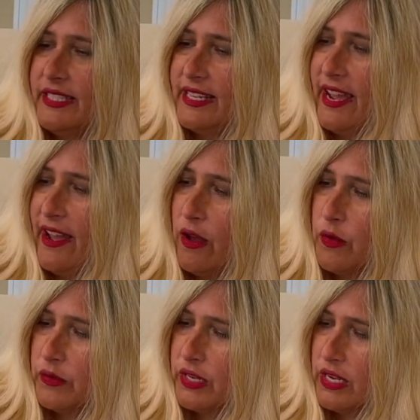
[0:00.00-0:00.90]

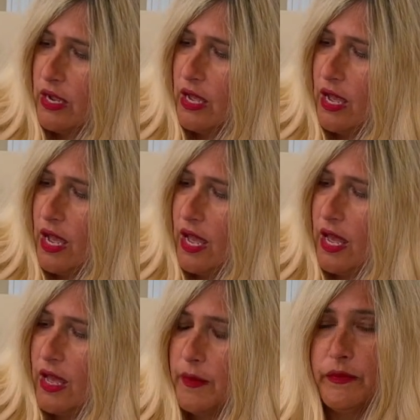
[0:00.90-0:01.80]
down
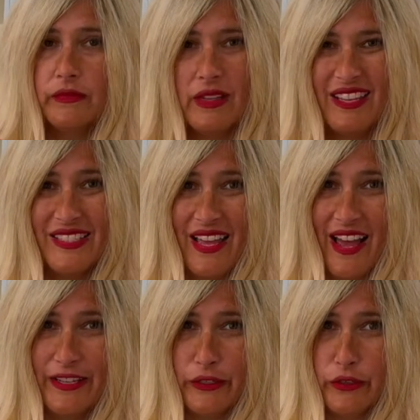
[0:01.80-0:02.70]
a
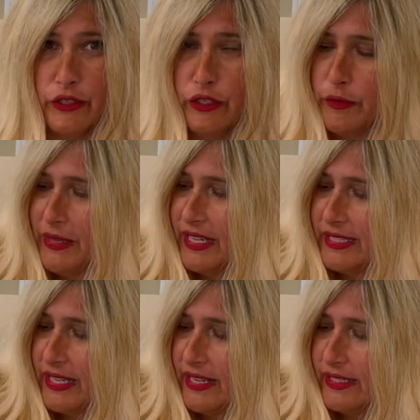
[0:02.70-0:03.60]
size or two
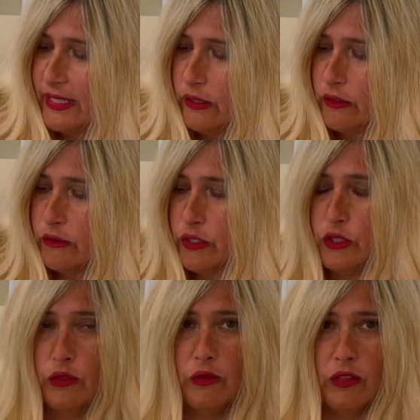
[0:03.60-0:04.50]
because it is a little
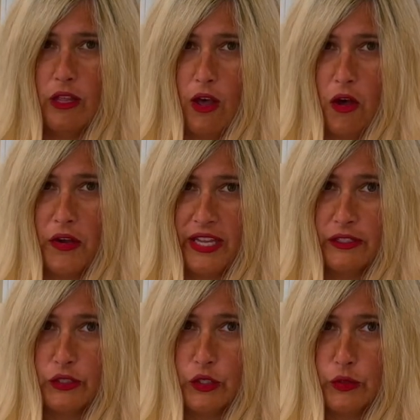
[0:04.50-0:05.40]
too long
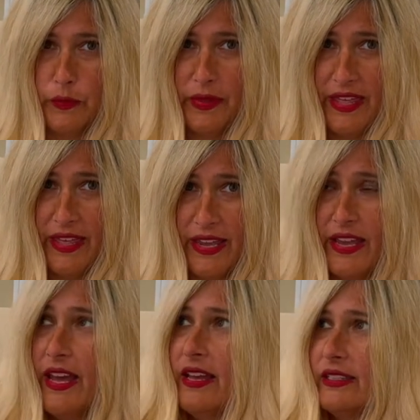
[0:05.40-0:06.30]
and too big,